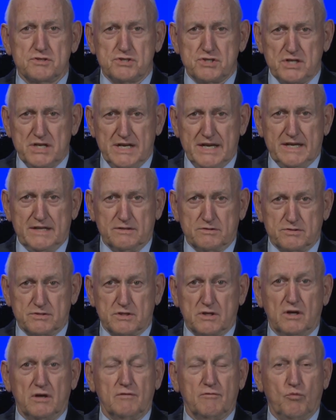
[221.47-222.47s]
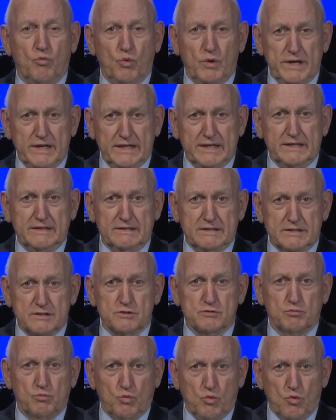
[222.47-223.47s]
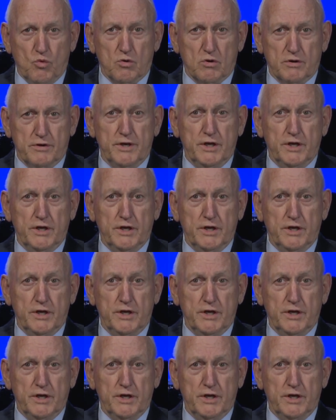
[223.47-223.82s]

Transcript: chance of winning this war.